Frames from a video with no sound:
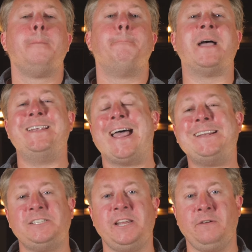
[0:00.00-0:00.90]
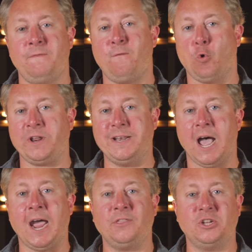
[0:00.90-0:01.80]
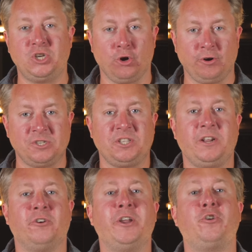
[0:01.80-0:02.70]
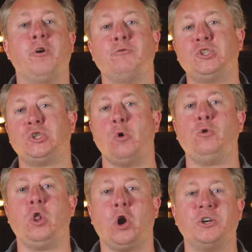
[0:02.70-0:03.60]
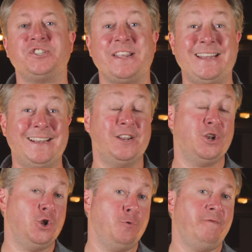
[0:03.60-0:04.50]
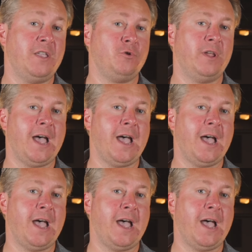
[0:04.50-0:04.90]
By 1949, the Children's Theater had grown so large they needed a new venue to